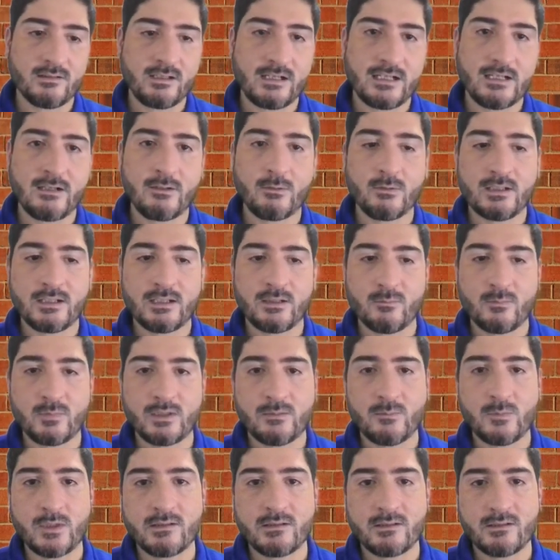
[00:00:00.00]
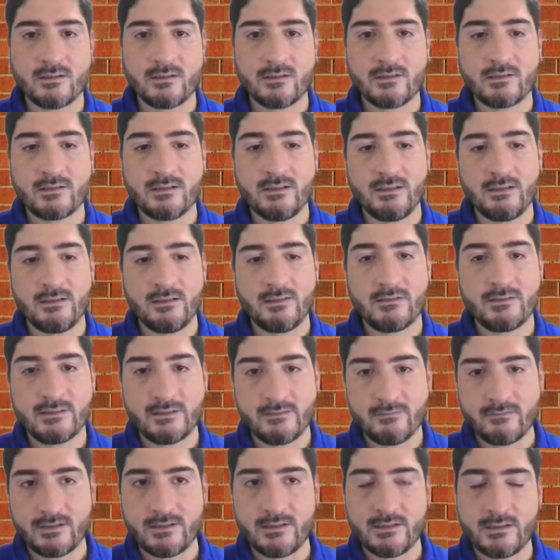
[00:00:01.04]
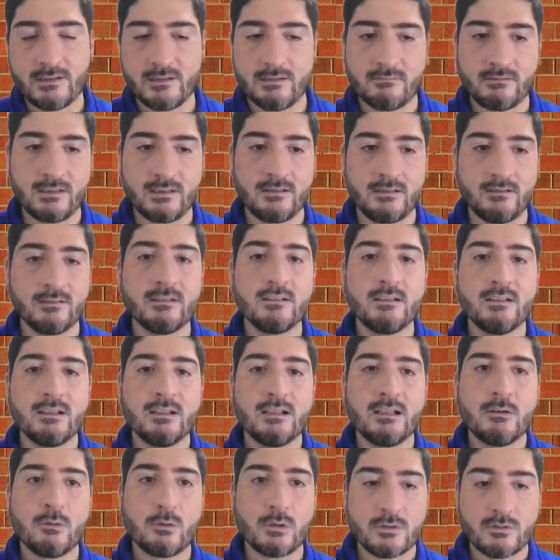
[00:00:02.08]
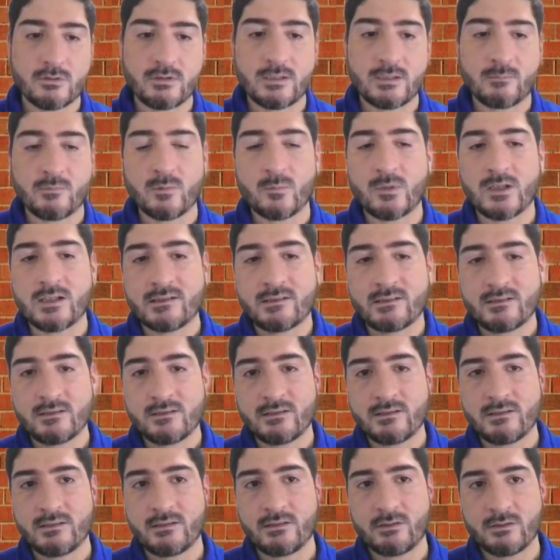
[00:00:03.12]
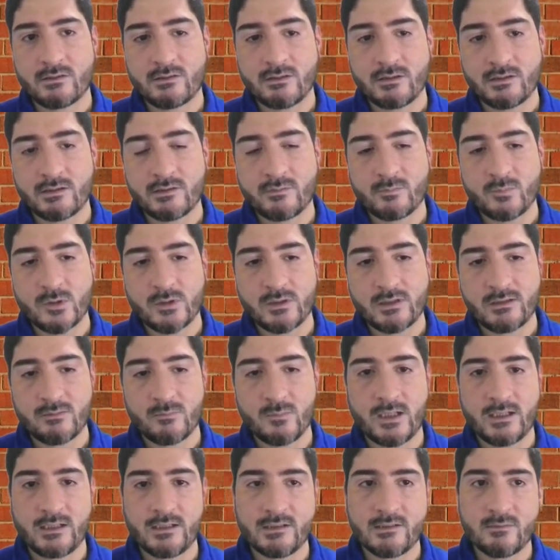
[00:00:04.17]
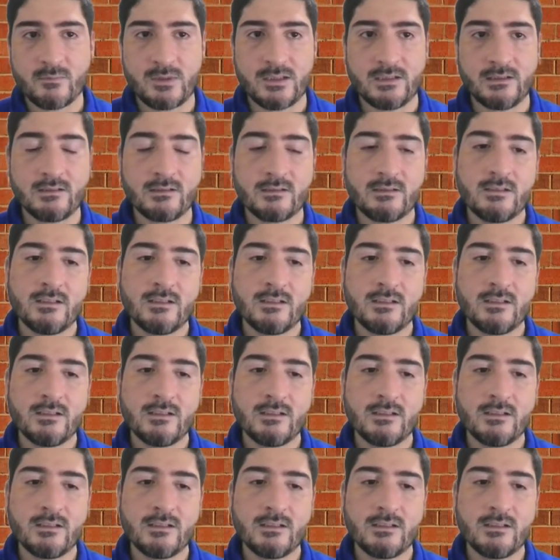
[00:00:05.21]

I have done my bachelor's in civil engineering, also done my master's in construction project management.